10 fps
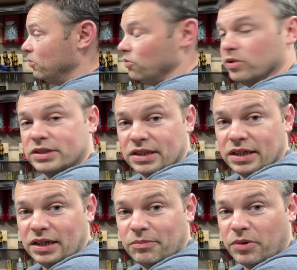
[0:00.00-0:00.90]
once
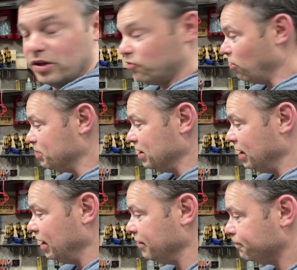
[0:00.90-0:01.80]
the bullet drops in
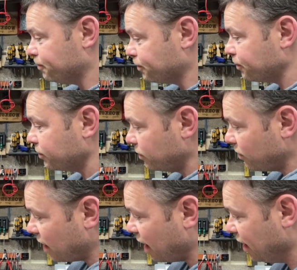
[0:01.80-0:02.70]
here,
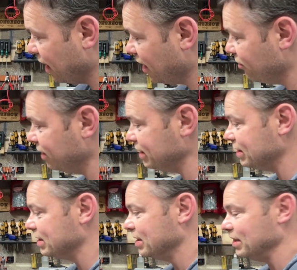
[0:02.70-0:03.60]
there
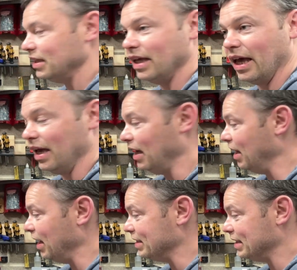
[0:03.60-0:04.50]
is
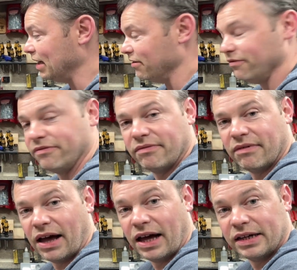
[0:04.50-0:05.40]
a set of
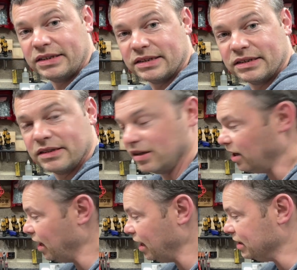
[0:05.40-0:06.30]
eyes
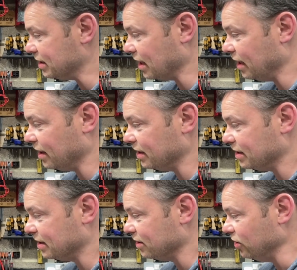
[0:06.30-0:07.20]
inside
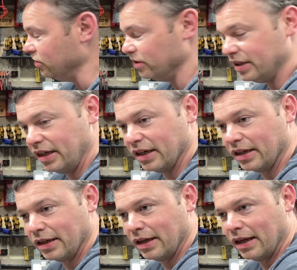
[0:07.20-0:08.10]
this unit here.
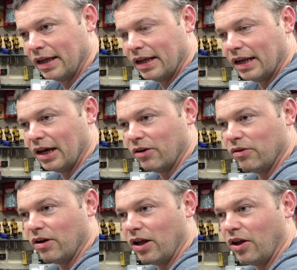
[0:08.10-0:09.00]

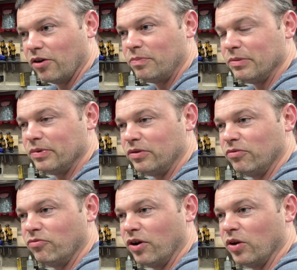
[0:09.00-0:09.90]
Now, a lot of people
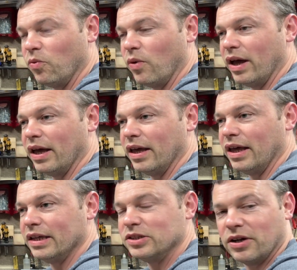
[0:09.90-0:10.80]
run it where
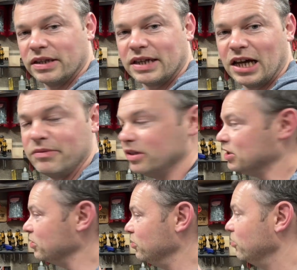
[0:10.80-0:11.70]
it's on a timer,
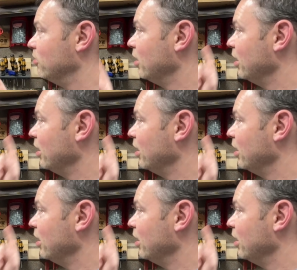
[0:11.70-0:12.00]
so